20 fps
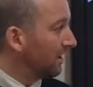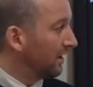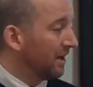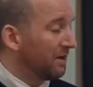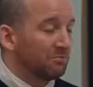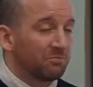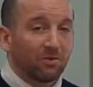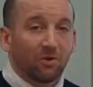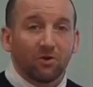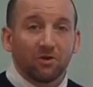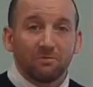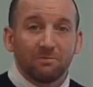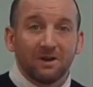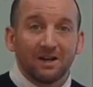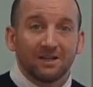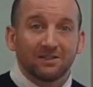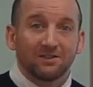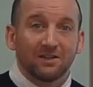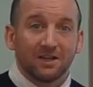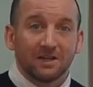
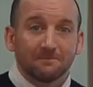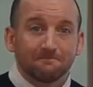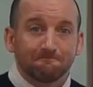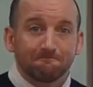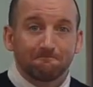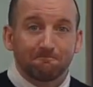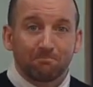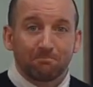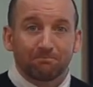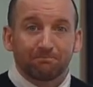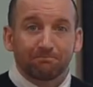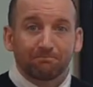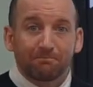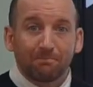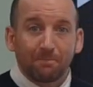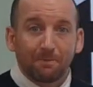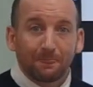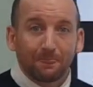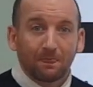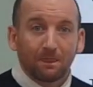Employability.
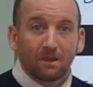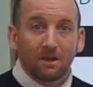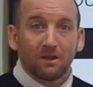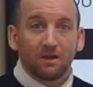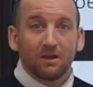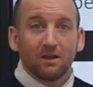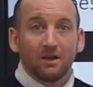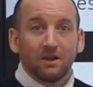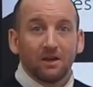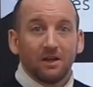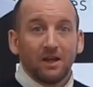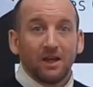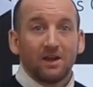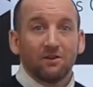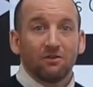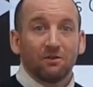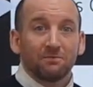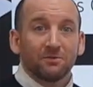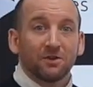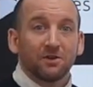Here
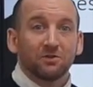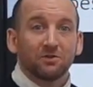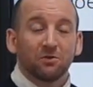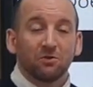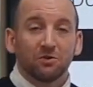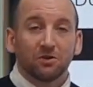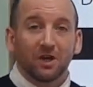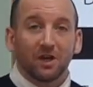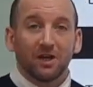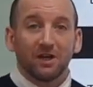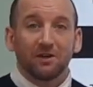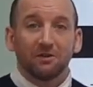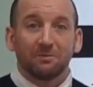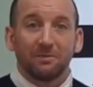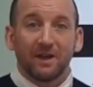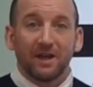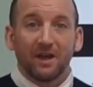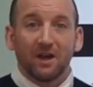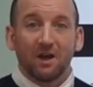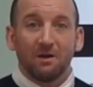I'm going to talk a little
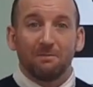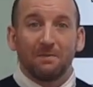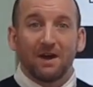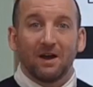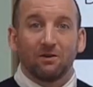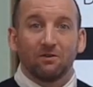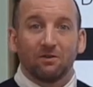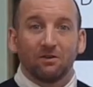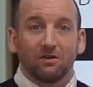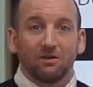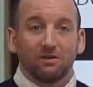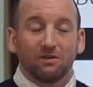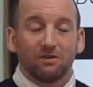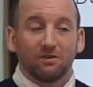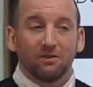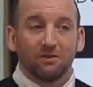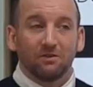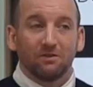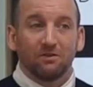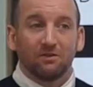bit about
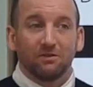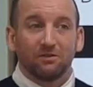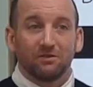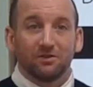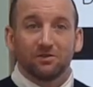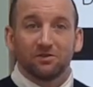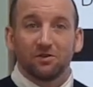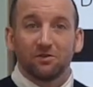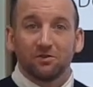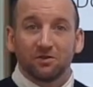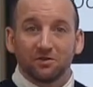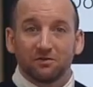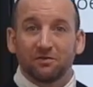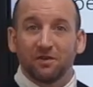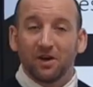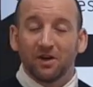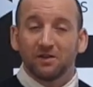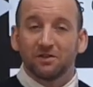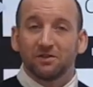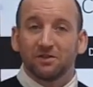the students
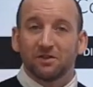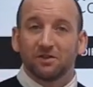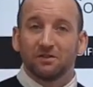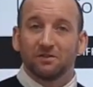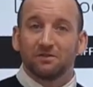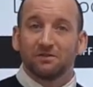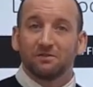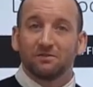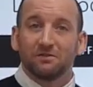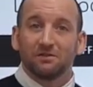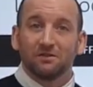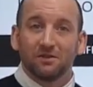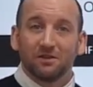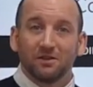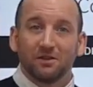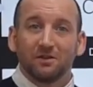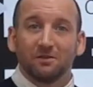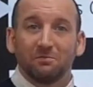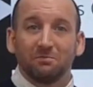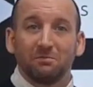first,
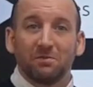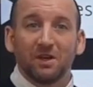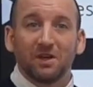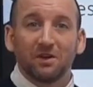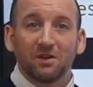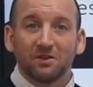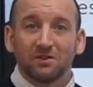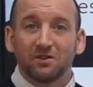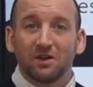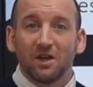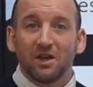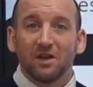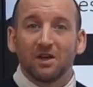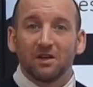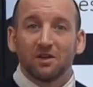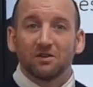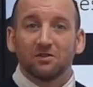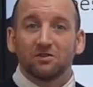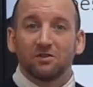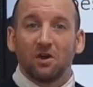because
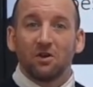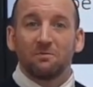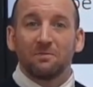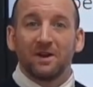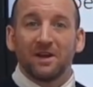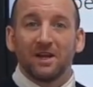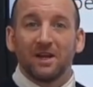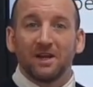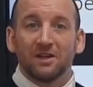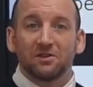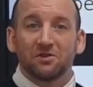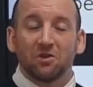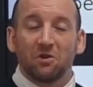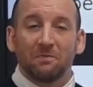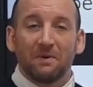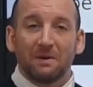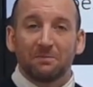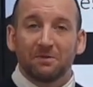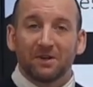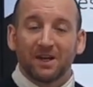so many job
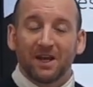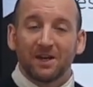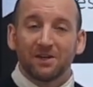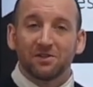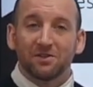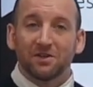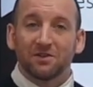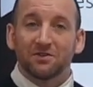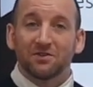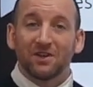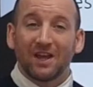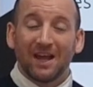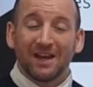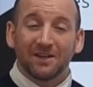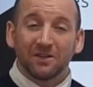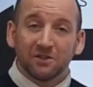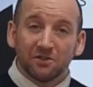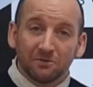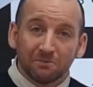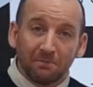applications and
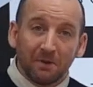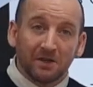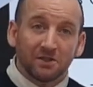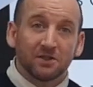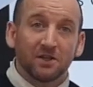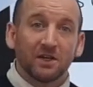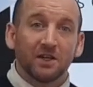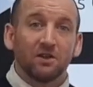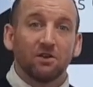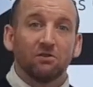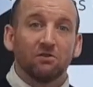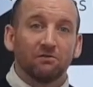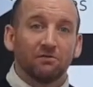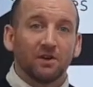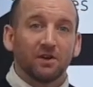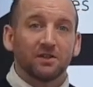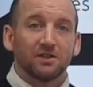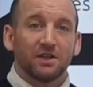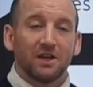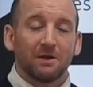especially
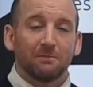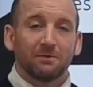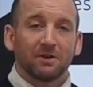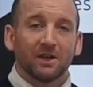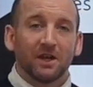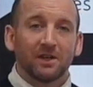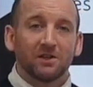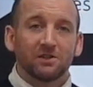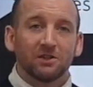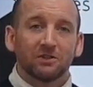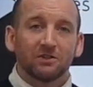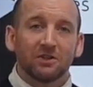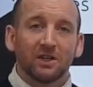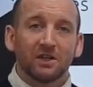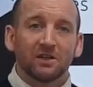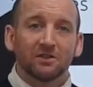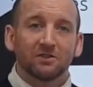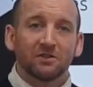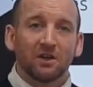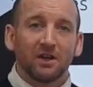university applications
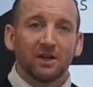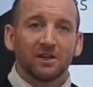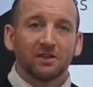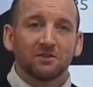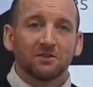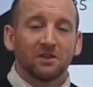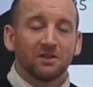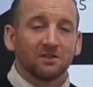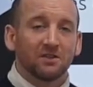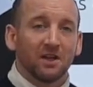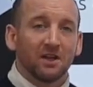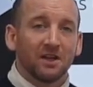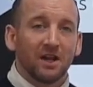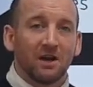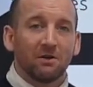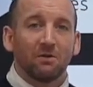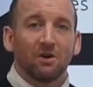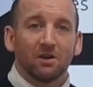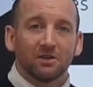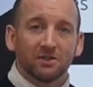in the sciences are
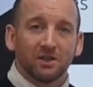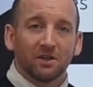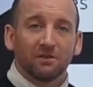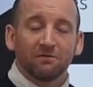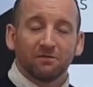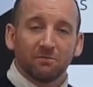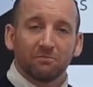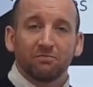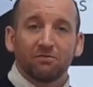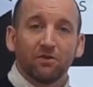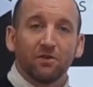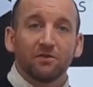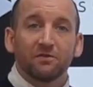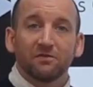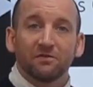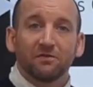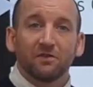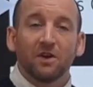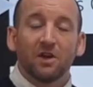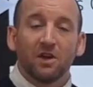now asking for
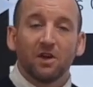proof